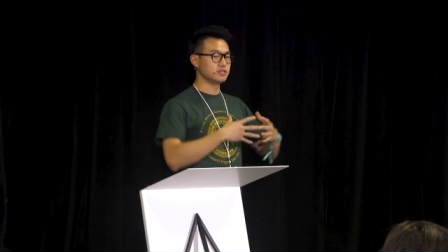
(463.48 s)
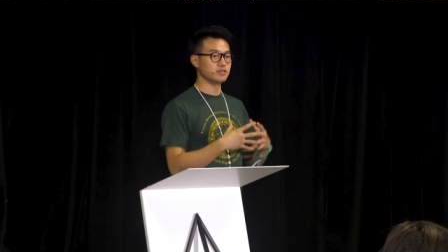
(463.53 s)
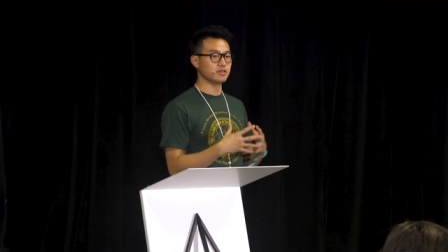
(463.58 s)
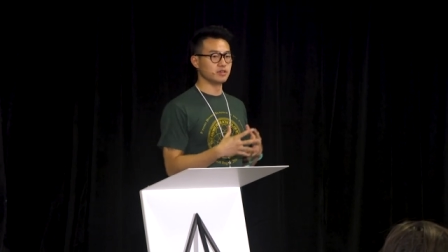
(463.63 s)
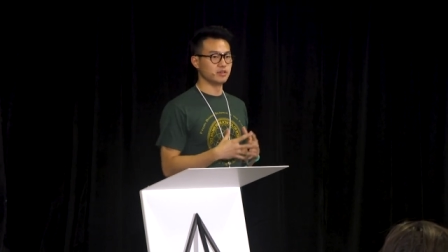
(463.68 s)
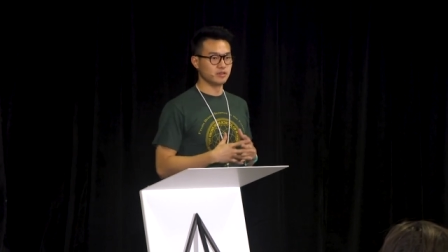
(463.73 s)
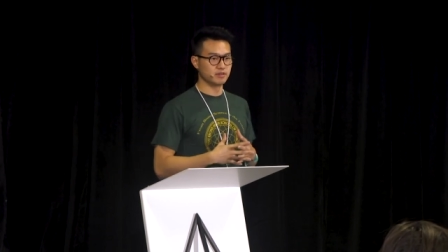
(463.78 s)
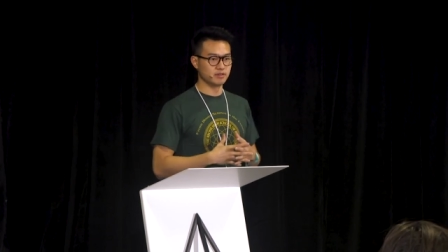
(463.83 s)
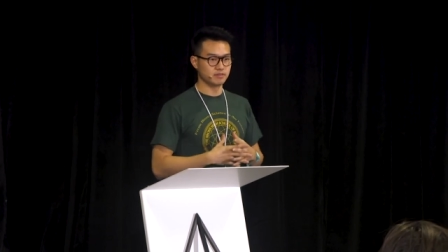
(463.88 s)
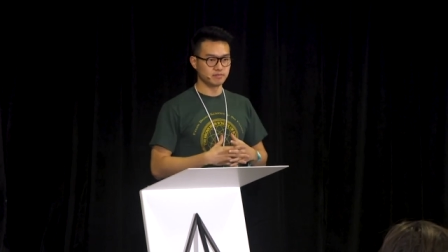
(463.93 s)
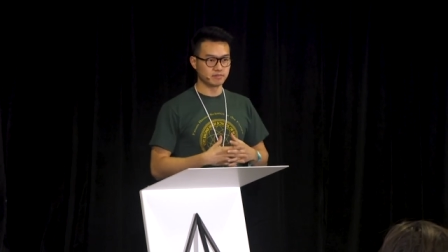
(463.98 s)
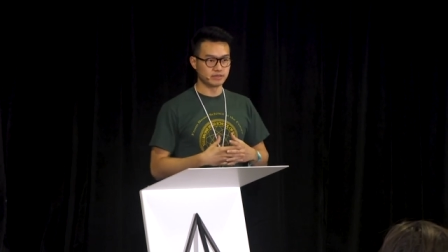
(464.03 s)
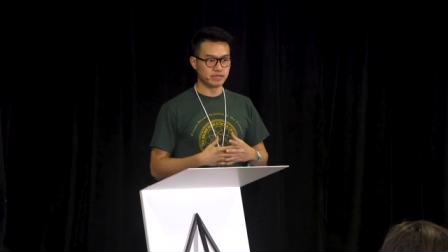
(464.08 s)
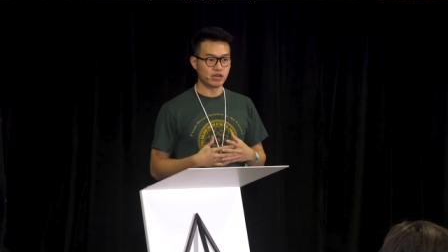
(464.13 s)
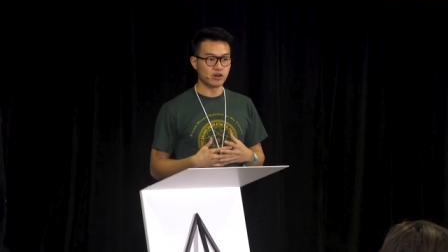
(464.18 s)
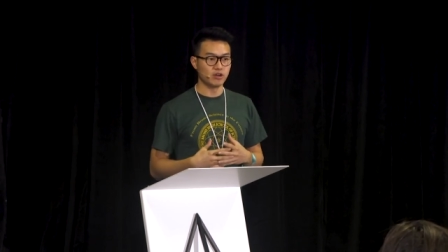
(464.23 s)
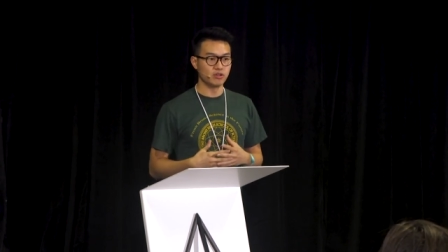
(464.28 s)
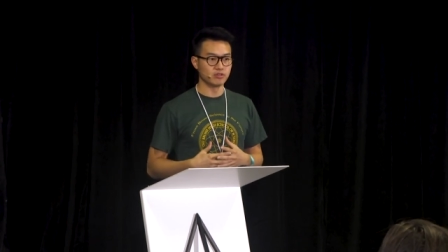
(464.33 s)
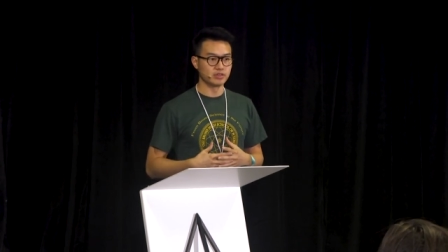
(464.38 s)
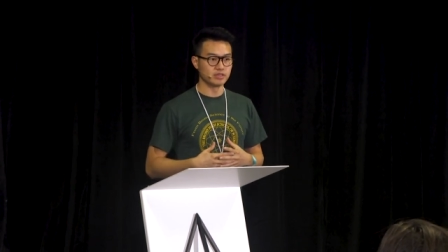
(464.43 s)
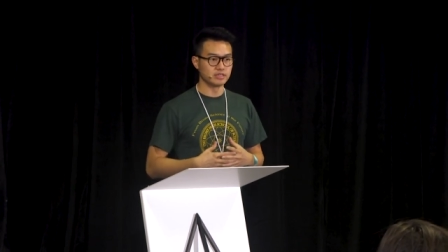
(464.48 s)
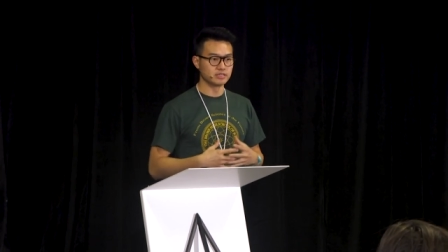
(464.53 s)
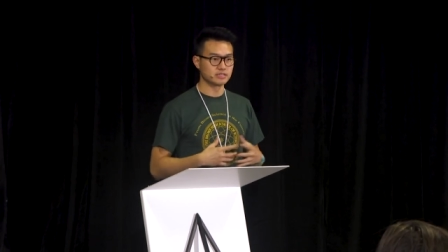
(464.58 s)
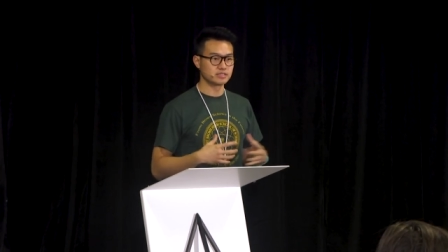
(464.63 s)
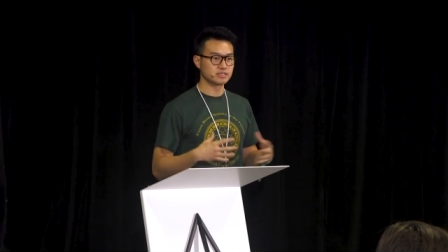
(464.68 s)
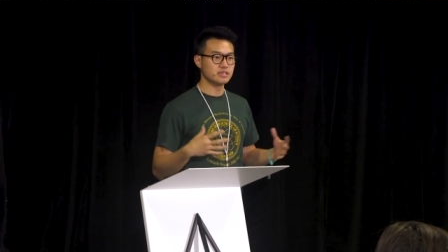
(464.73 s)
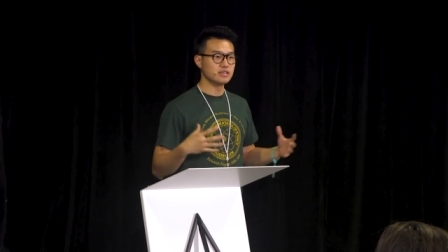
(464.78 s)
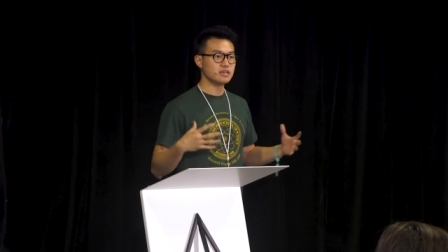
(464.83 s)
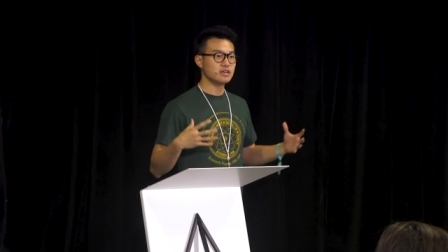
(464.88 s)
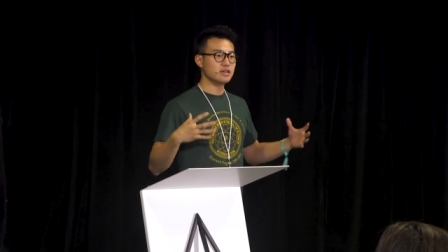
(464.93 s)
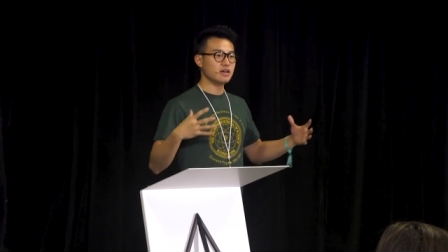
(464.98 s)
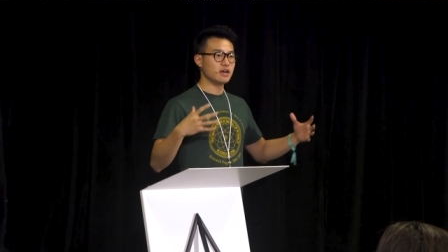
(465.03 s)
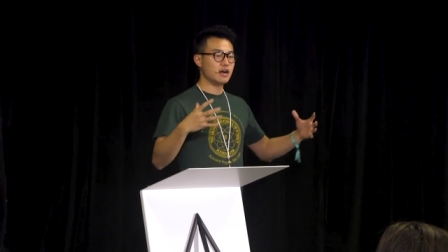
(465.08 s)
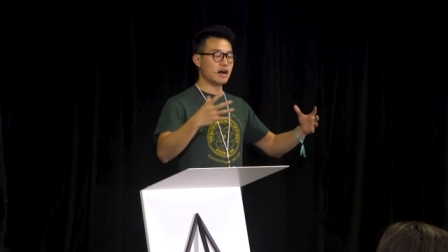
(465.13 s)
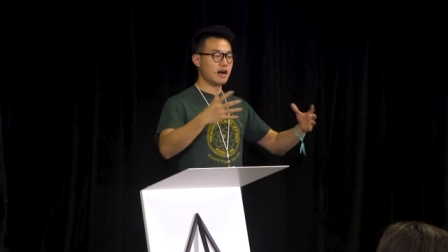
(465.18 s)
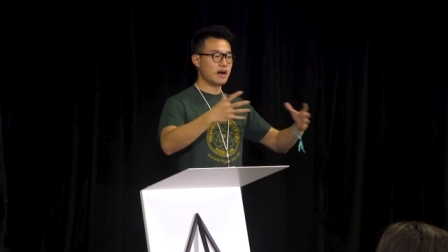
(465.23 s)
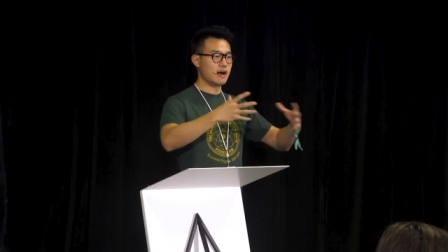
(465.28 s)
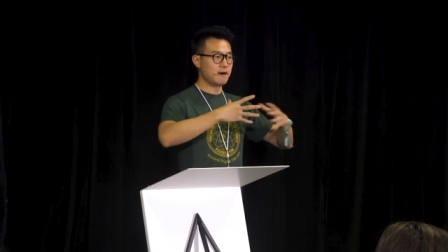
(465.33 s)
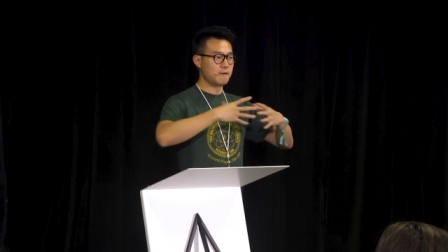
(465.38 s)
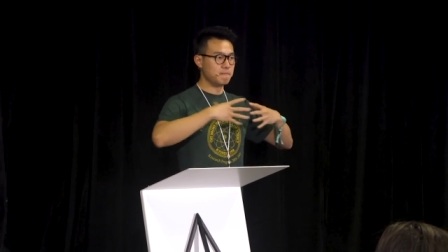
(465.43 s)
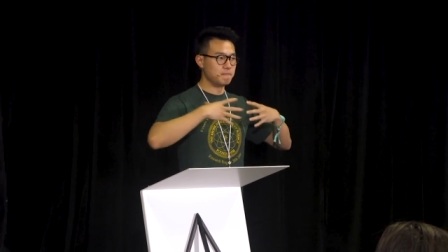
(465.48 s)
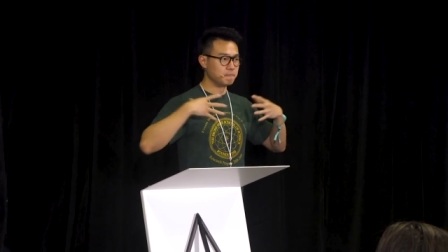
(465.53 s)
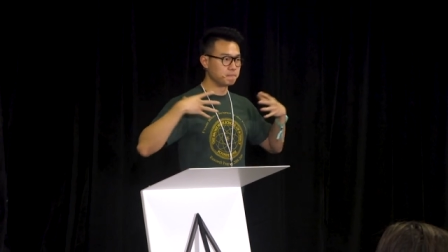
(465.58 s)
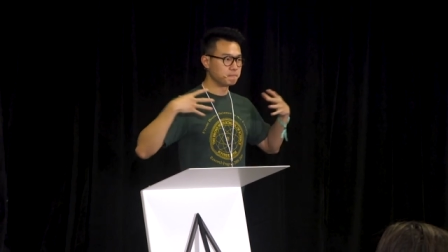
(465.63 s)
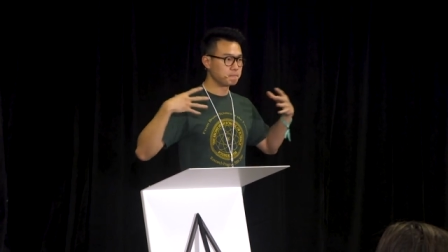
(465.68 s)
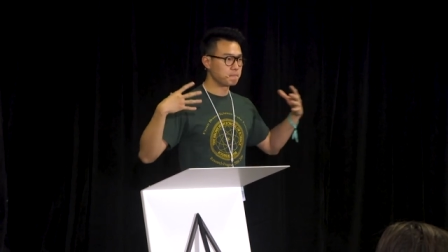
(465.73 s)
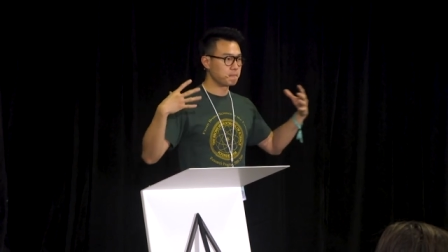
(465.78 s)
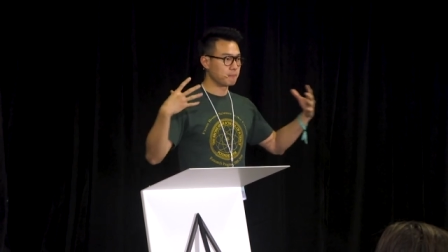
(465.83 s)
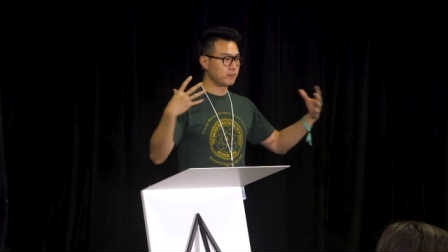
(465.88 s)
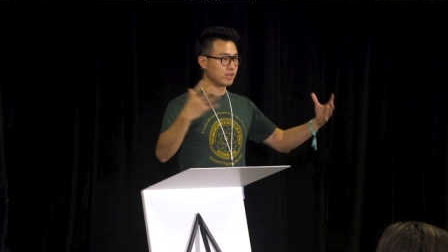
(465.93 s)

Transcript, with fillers: to get on these um,